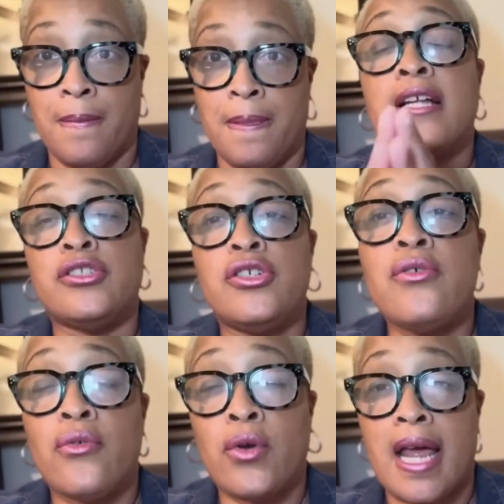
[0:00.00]
And
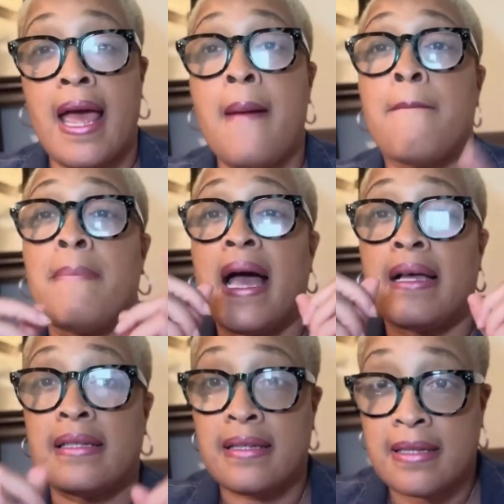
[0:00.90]
do that by
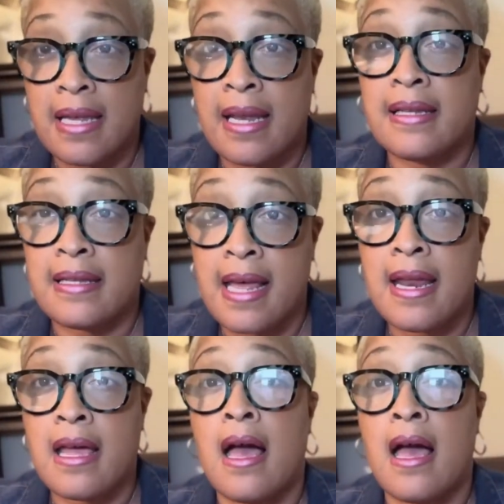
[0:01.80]
setting